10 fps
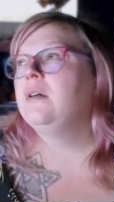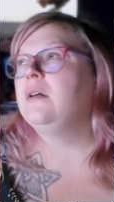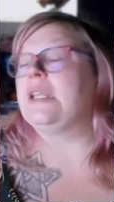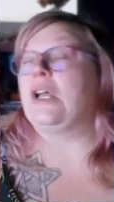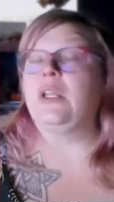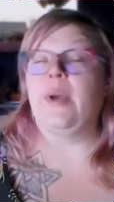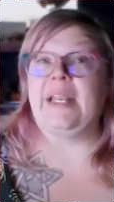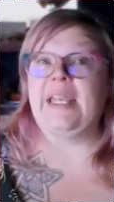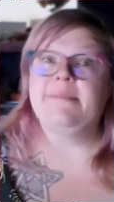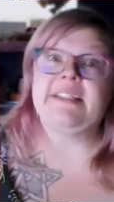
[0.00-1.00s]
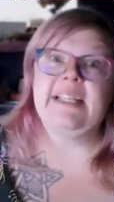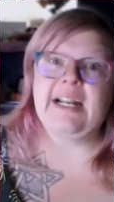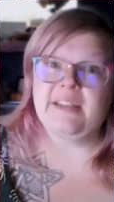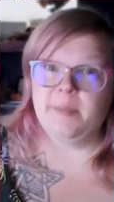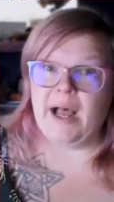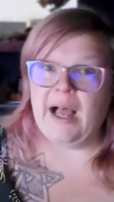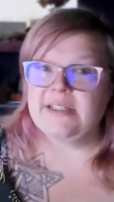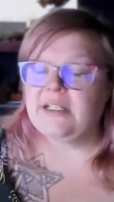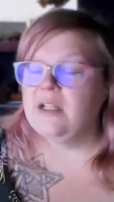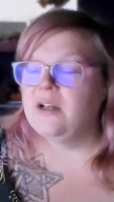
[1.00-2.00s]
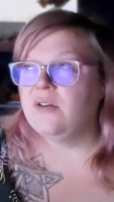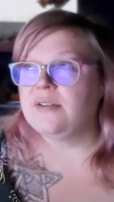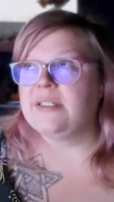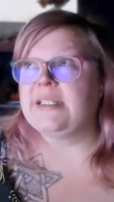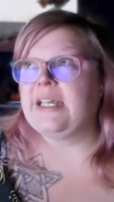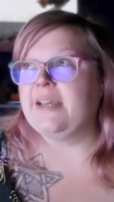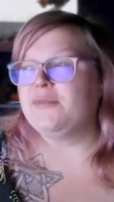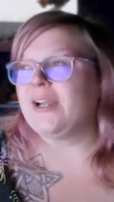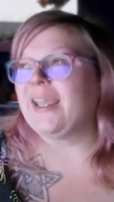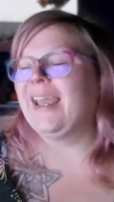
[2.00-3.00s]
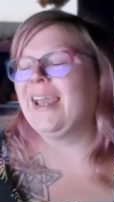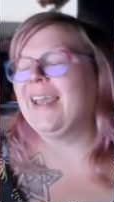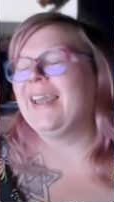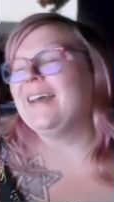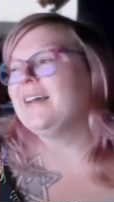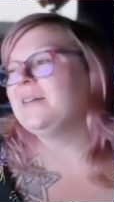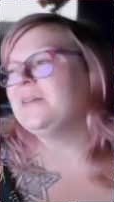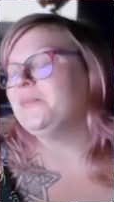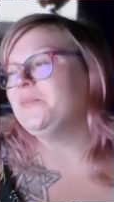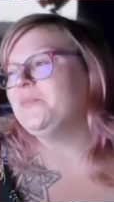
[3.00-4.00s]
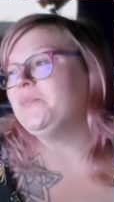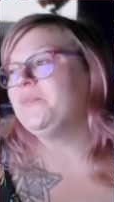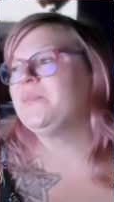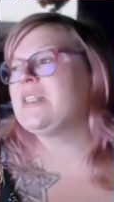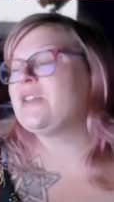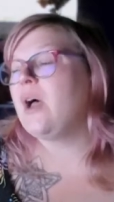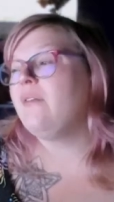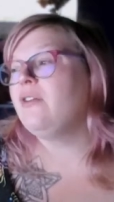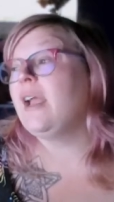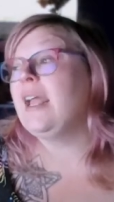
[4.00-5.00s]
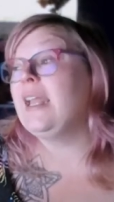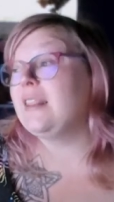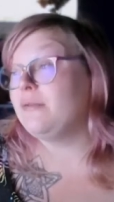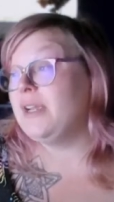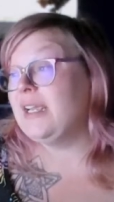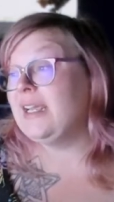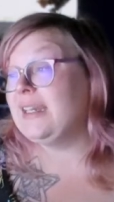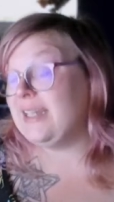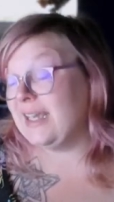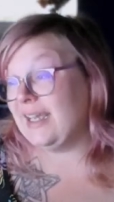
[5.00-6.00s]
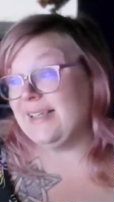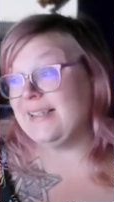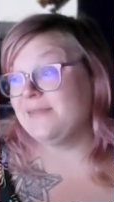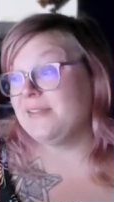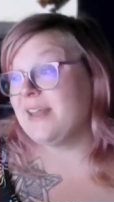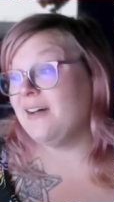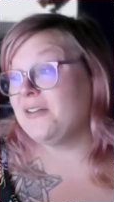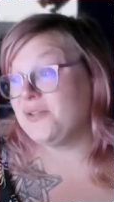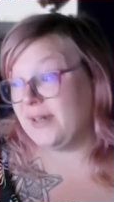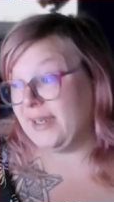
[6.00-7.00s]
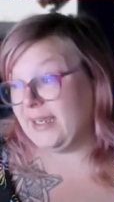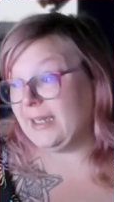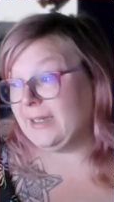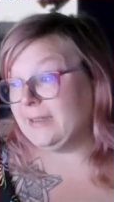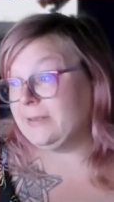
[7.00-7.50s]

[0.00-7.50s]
And the only way to keep the lid on the box closed is to keep drinking. And so after 83 days without a drink,